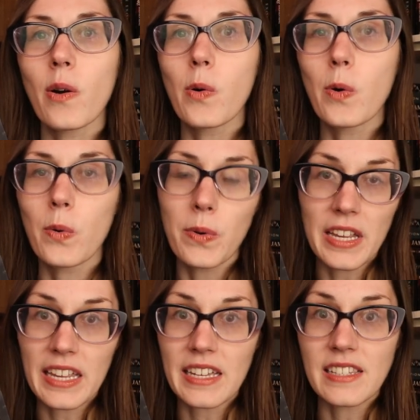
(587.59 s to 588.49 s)
who
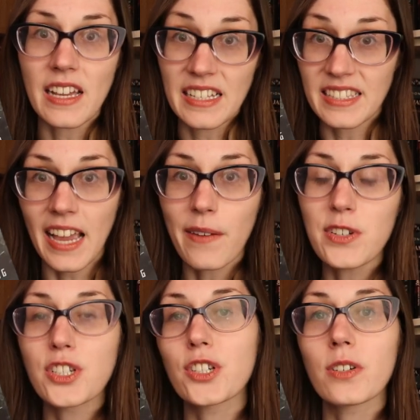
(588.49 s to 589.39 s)
is a
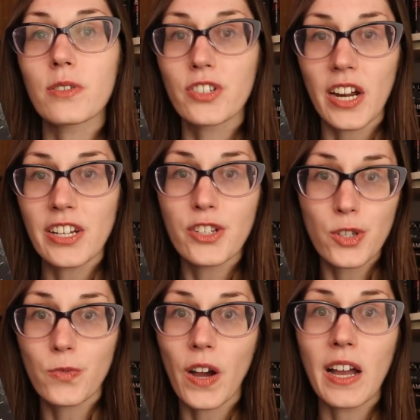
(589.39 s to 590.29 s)
scavenger trying to
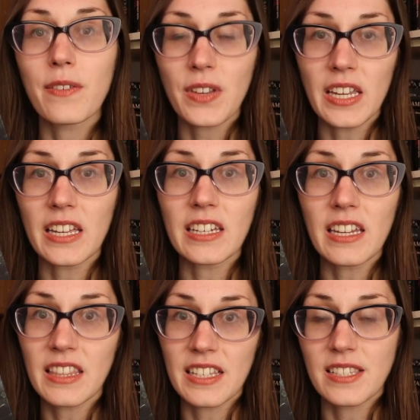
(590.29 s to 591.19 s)
survive
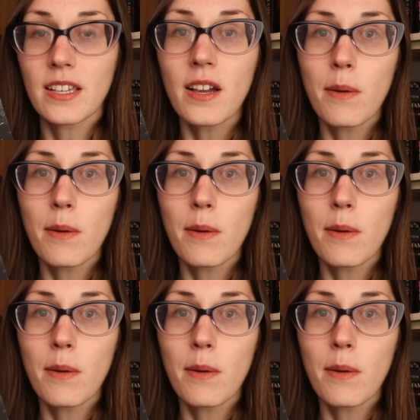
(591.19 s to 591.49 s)
in this